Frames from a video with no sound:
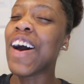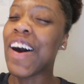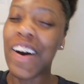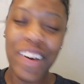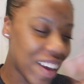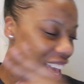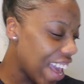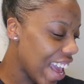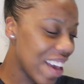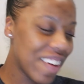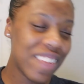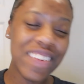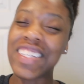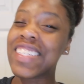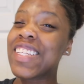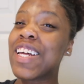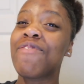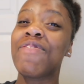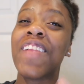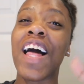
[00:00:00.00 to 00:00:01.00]
Okay, I'm gonna
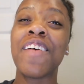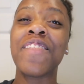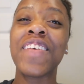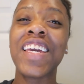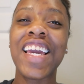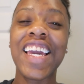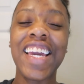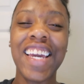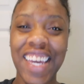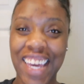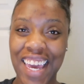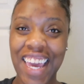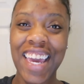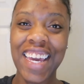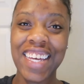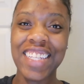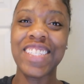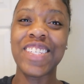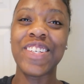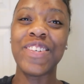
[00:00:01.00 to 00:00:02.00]
stop blabbing and get
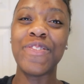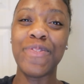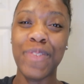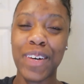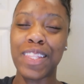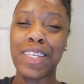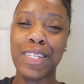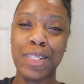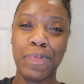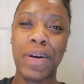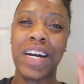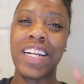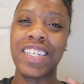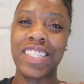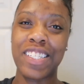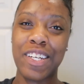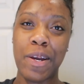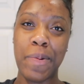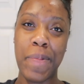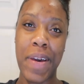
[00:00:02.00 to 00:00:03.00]
into what these
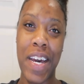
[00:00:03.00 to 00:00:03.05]
products are